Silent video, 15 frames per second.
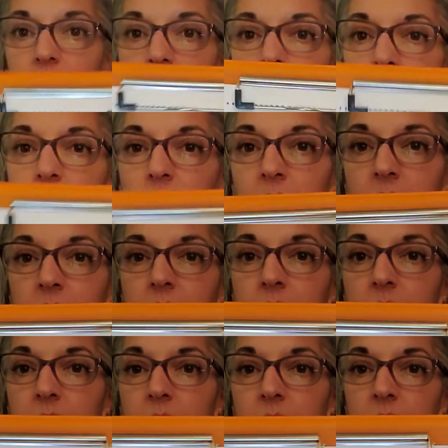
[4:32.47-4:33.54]
All right,
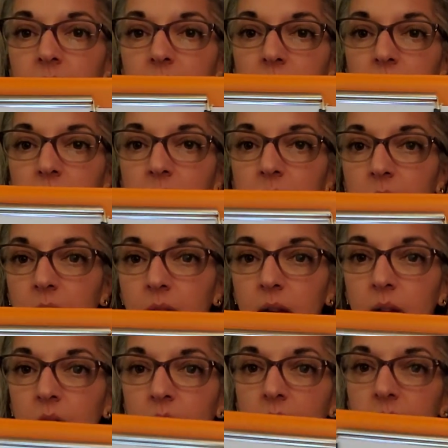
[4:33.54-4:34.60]

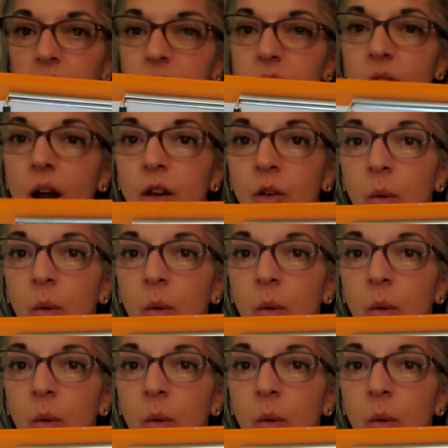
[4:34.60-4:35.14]
you're going to start